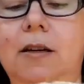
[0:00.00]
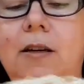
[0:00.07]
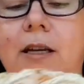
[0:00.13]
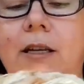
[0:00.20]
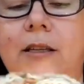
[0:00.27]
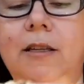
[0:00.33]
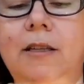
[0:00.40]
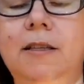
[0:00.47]

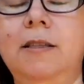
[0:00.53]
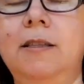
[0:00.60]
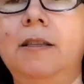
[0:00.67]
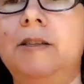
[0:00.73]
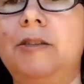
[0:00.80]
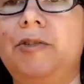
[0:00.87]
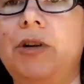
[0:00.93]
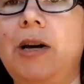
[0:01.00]
It is the
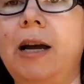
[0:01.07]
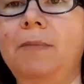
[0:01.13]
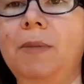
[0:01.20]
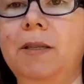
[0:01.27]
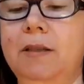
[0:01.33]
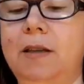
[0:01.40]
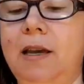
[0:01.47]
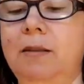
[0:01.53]

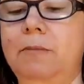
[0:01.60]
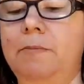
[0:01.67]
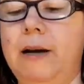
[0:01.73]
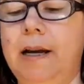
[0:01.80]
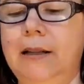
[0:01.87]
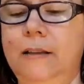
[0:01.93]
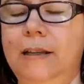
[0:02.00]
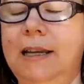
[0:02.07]
stripes and
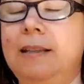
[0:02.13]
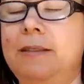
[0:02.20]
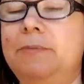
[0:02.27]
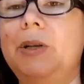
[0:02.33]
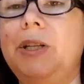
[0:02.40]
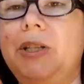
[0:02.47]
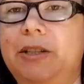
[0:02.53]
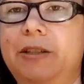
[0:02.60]

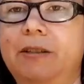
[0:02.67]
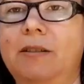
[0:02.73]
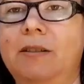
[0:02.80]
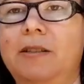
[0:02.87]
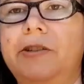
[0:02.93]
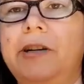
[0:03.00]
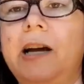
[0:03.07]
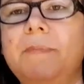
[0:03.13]
bridges,
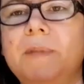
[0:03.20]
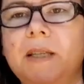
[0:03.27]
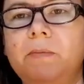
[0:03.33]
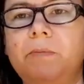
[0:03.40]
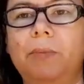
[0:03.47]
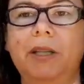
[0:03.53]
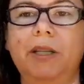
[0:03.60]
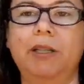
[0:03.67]
stripes
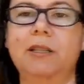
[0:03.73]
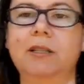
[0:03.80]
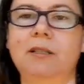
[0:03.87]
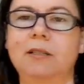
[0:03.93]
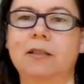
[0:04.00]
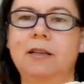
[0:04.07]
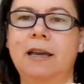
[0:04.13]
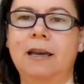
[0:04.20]
and
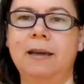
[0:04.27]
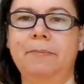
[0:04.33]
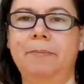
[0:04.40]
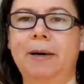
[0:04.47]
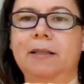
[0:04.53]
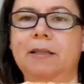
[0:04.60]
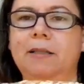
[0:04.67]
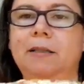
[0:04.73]
bridges
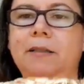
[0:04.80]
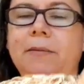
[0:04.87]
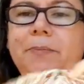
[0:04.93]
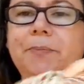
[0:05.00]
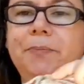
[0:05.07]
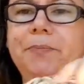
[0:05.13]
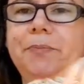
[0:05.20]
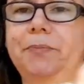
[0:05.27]

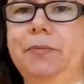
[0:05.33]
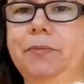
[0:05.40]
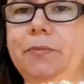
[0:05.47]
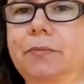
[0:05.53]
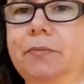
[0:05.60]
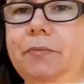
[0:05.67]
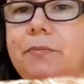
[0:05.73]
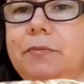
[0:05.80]
pattern
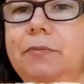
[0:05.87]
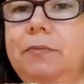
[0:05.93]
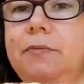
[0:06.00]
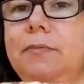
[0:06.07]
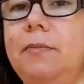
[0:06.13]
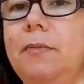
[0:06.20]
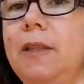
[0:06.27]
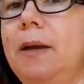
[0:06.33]

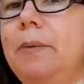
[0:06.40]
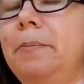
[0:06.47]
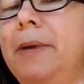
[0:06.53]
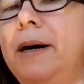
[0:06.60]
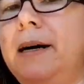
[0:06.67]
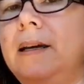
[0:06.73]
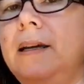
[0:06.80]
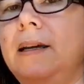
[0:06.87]

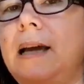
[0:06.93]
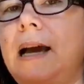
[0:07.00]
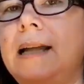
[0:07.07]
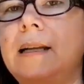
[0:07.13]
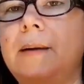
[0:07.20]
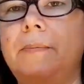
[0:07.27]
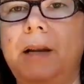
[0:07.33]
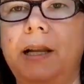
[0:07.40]
by
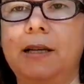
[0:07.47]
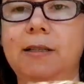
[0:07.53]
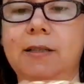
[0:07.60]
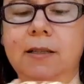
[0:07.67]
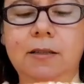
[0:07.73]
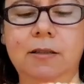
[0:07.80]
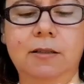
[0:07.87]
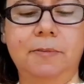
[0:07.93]
Anna
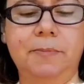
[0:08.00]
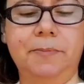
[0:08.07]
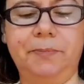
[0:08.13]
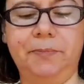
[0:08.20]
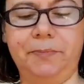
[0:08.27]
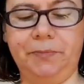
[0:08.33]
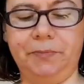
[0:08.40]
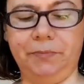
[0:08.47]
Plexis.
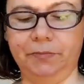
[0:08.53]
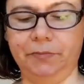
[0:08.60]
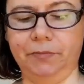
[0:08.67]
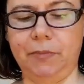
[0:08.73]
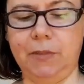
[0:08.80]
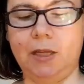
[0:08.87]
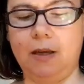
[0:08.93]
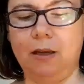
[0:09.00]

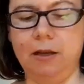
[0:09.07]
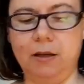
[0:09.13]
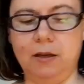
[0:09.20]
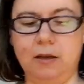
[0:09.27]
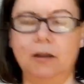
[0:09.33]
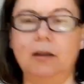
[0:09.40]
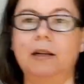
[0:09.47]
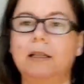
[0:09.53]

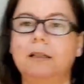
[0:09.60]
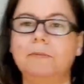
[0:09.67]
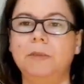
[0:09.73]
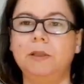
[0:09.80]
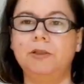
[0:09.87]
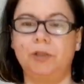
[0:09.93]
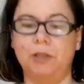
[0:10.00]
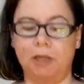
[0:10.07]
Let
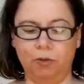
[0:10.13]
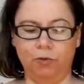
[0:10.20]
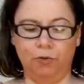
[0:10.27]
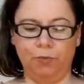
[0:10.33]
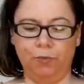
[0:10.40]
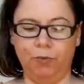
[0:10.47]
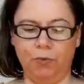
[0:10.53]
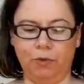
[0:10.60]
me try to
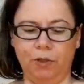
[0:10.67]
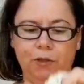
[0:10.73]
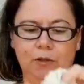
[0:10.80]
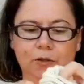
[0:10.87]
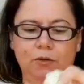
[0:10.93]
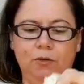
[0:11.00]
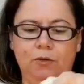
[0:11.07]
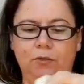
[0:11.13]
put
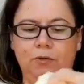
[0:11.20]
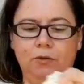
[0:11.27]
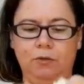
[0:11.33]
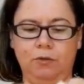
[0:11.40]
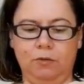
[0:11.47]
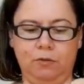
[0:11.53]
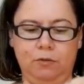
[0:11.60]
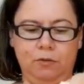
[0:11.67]
this
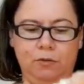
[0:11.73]
on.